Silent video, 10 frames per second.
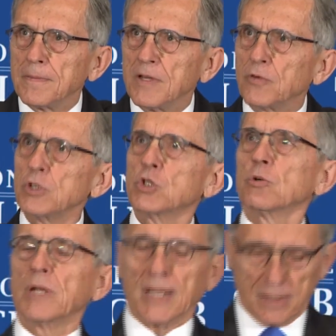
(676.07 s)
The
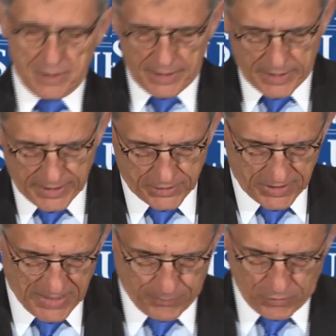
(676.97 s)
virtual reality
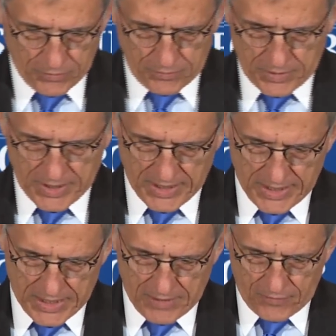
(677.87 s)
example that I
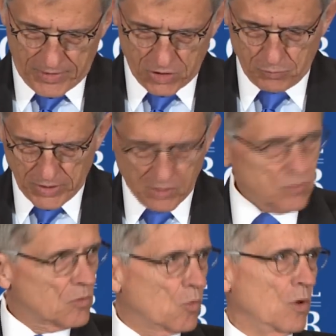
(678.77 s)
gave is
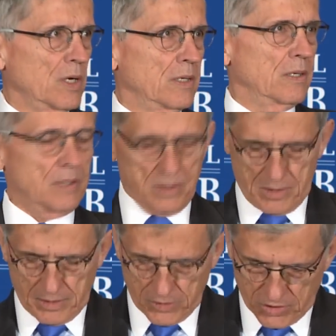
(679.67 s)
but one
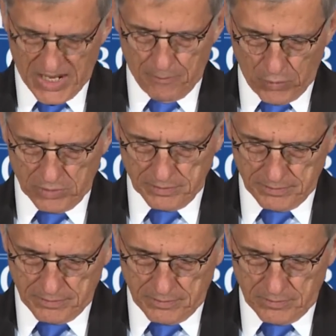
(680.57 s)
sample
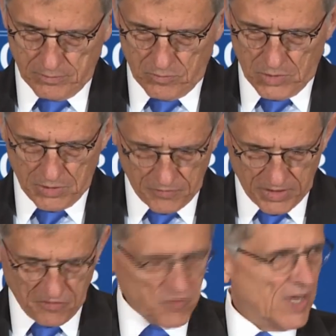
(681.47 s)
of
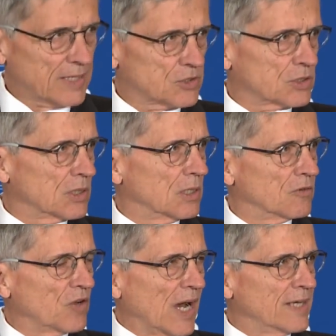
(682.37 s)
the effects
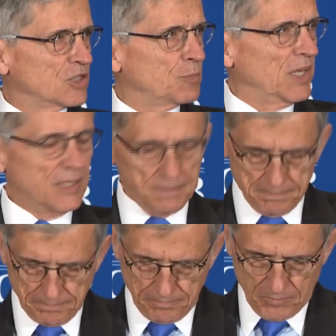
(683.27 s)
of high-speed,
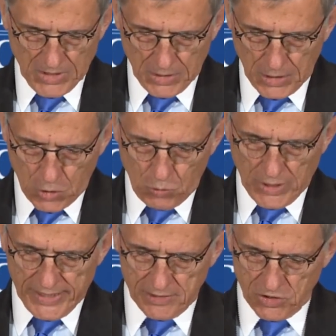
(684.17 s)

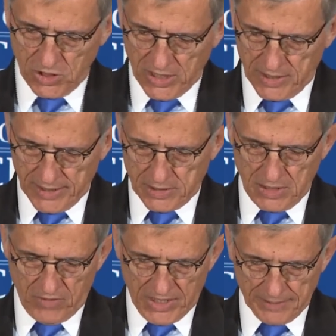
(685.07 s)
low-latency
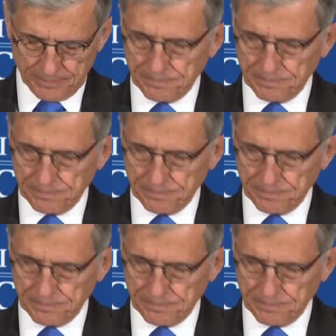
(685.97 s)
connectivity,